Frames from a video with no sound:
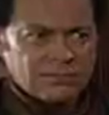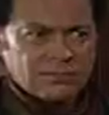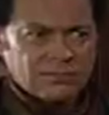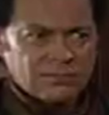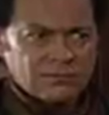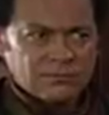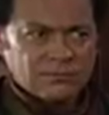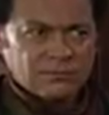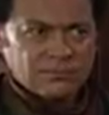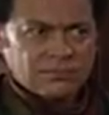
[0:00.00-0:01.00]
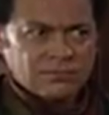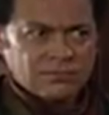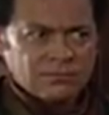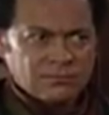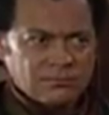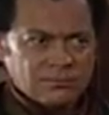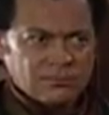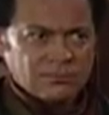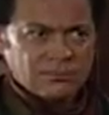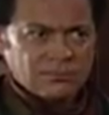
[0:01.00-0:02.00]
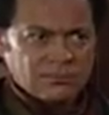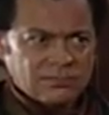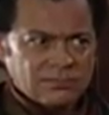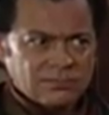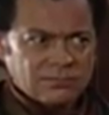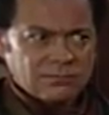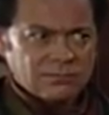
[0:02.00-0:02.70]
[no speech]